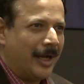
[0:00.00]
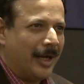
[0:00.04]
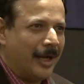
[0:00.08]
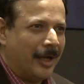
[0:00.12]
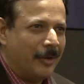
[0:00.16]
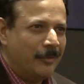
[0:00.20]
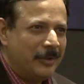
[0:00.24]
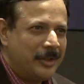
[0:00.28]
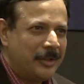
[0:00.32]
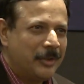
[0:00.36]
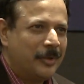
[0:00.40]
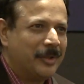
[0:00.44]

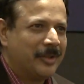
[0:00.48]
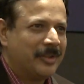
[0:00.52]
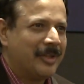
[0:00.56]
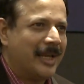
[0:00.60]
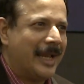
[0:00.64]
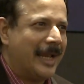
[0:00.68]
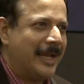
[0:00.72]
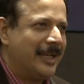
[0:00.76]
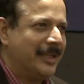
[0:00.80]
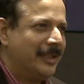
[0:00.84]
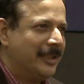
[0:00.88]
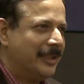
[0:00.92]
I wish to
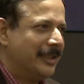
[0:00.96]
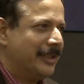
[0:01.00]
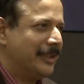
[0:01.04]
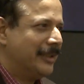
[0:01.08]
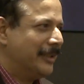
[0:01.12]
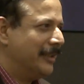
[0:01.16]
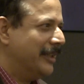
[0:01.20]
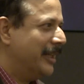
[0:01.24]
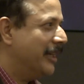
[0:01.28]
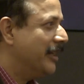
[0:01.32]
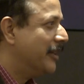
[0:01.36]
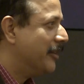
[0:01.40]
thank
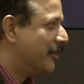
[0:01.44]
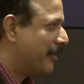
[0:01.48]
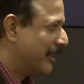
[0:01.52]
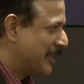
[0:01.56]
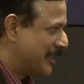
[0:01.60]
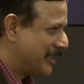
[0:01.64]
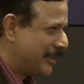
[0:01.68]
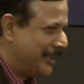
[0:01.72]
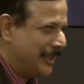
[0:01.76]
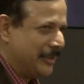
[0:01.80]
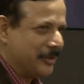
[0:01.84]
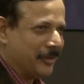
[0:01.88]
the
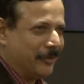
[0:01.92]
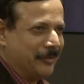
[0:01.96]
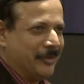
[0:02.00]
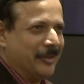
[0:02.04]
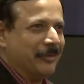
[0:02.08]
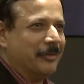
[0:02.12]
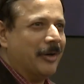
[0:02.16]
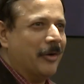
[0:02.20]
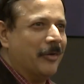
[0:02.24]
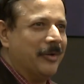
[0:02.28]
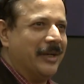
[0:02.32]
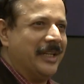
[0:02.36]
trustees of
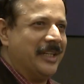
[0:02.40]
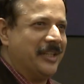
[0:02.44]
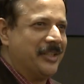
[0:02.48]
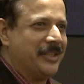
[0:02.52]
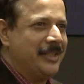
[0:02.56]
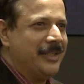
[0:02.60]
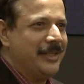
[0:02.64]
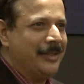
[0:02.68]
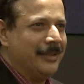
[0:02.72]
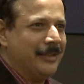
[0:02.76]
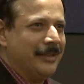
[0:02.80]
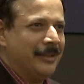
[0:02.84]
the
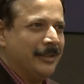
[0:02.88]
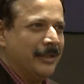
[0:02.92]
foundation